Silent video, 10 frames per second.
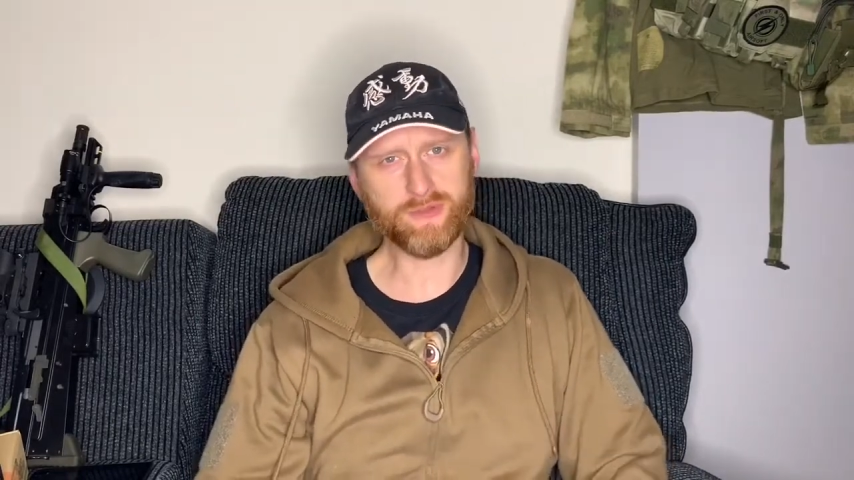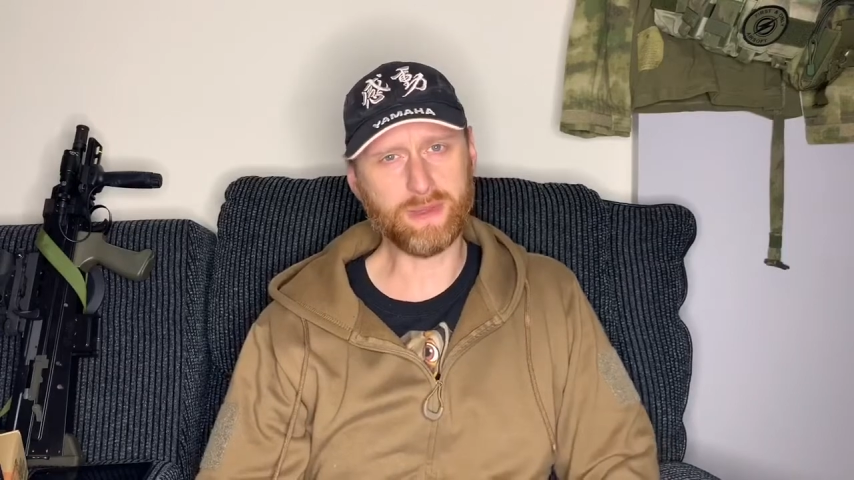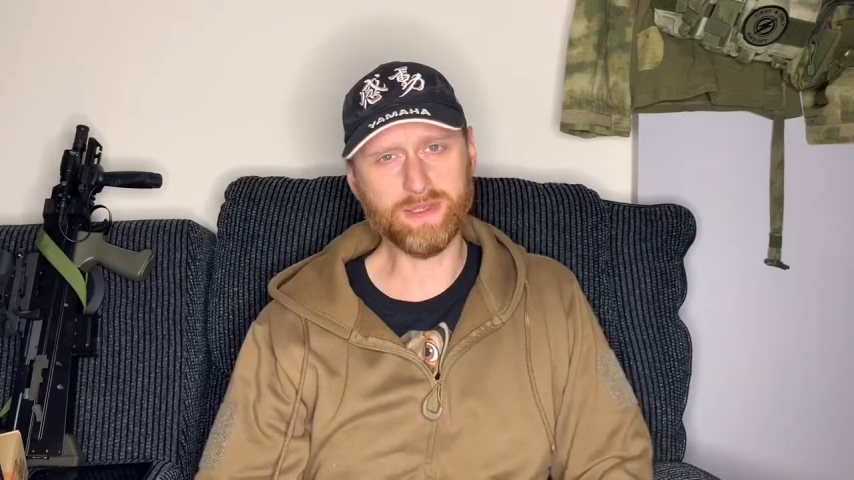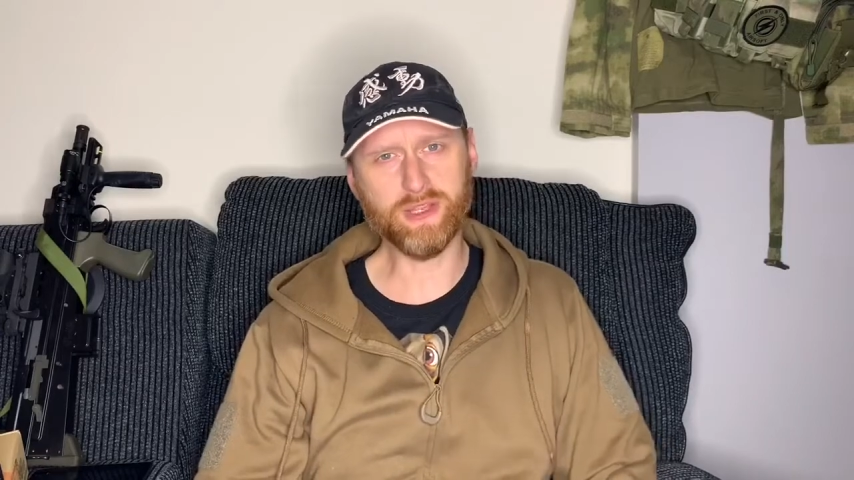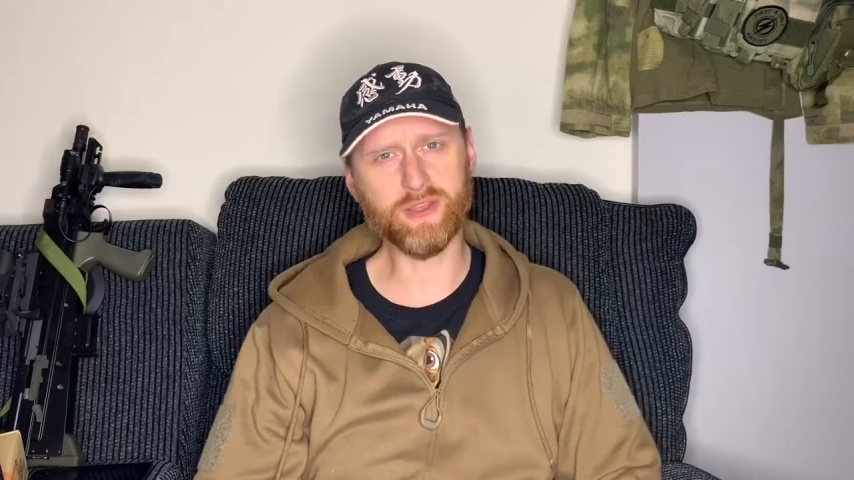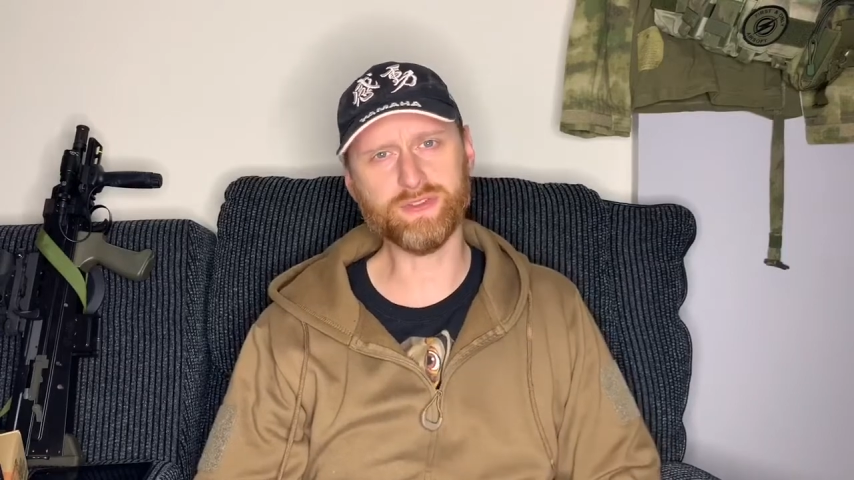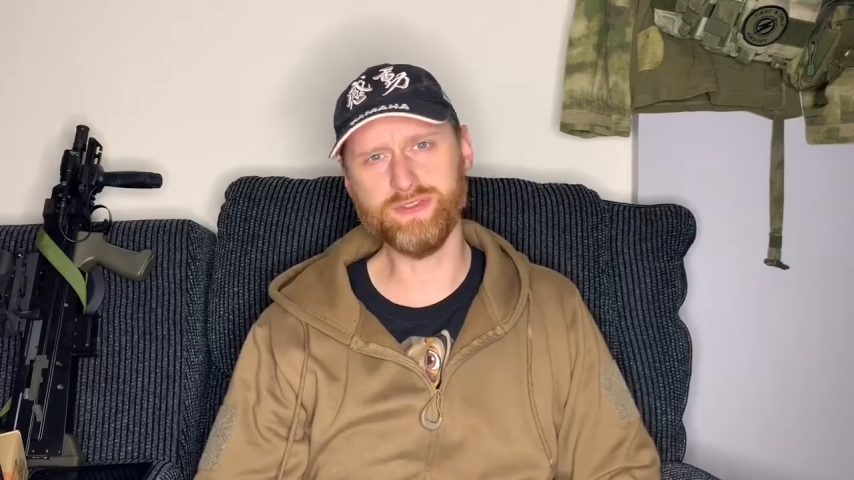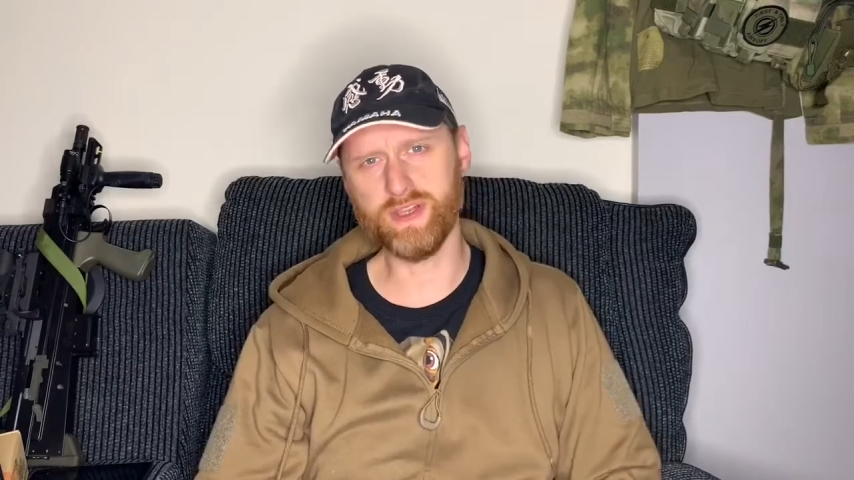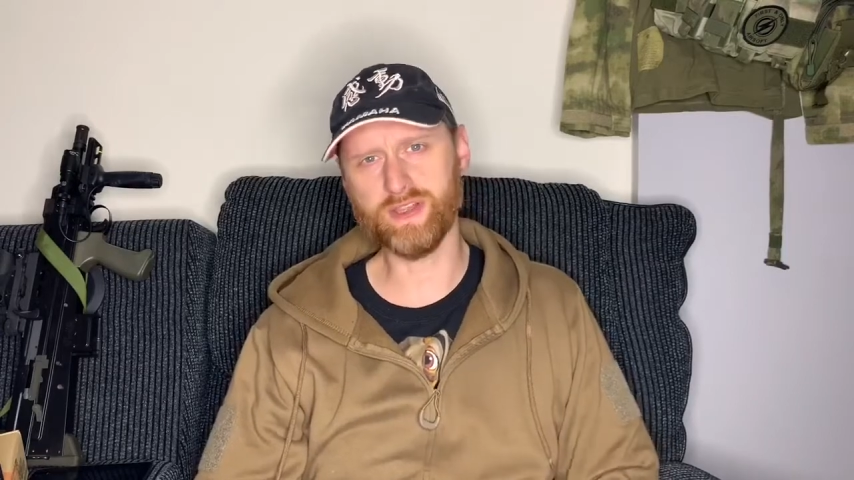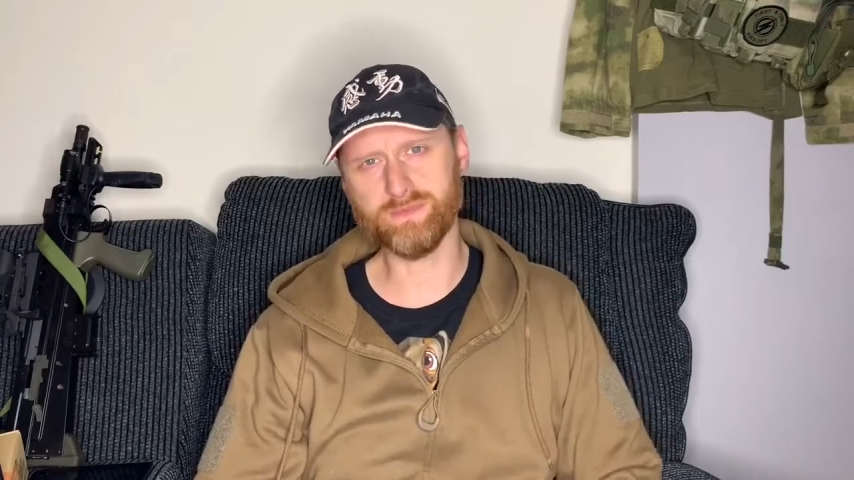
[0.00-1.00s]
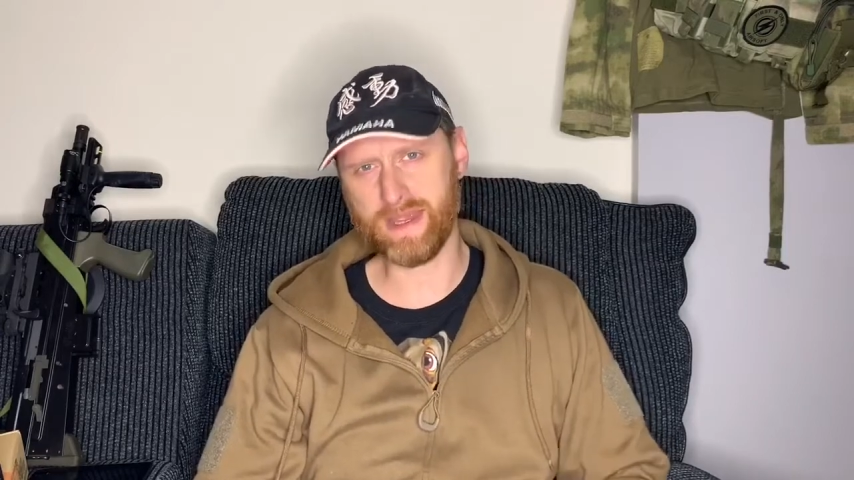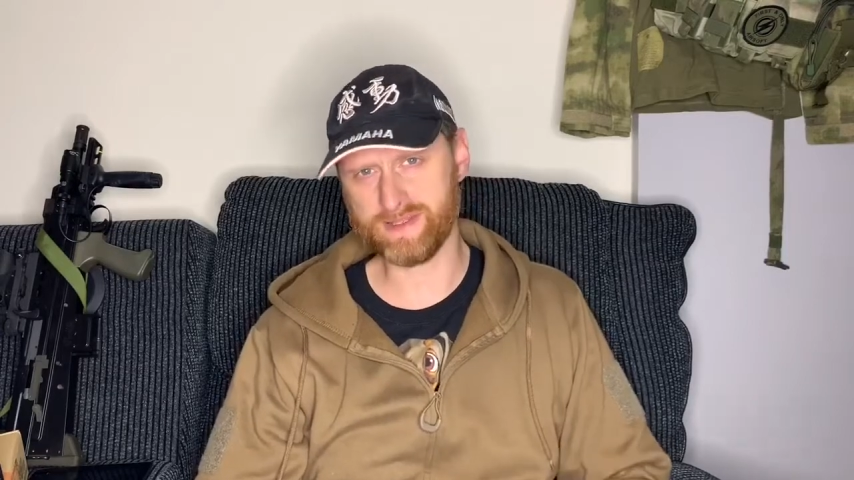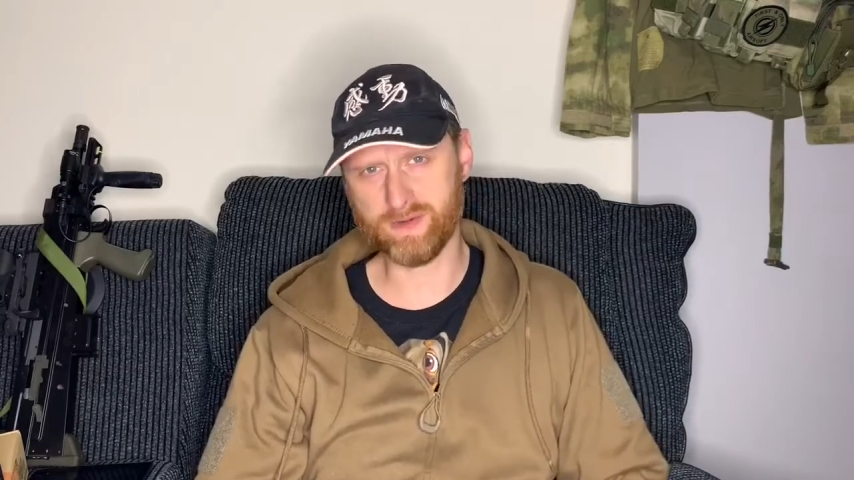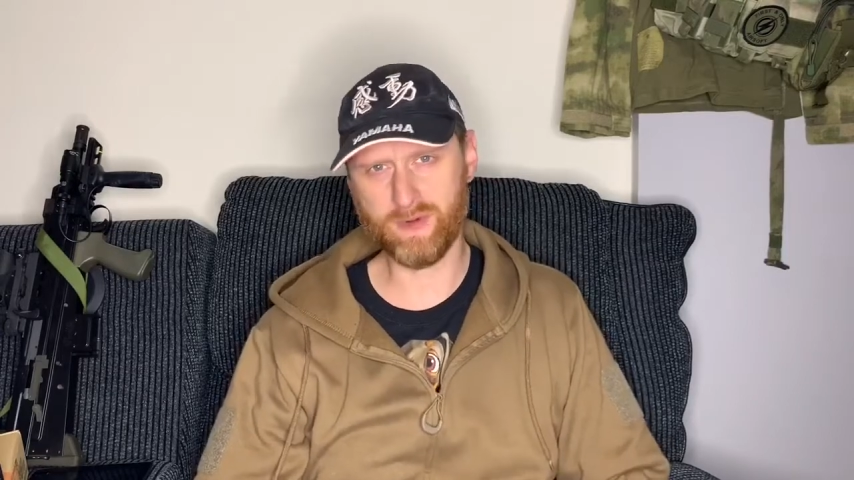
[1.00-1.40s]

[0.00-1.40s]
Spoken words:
I spent years and years messing